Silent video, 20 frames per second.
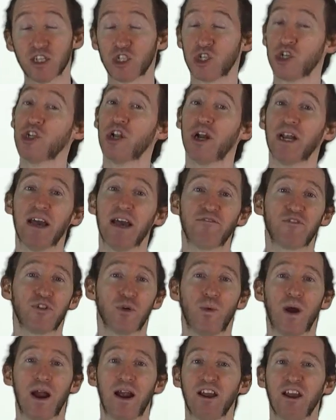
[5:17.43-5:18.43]
So you don't have
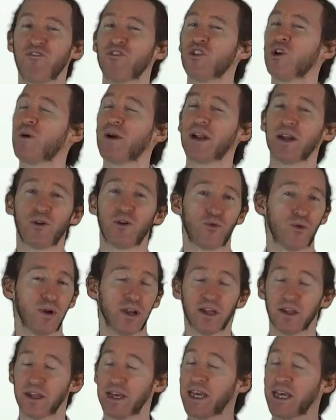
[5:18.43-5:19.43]
to worry if you're in a
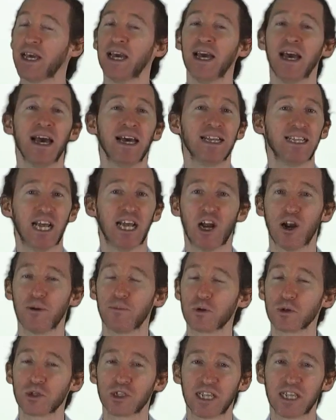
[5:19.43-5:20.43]
really
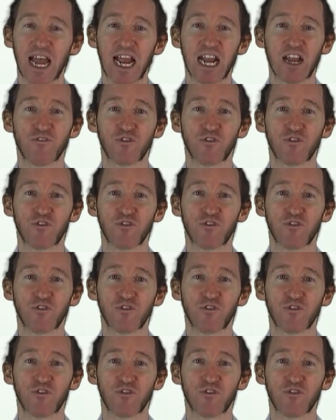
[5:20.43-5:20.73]
terrible state,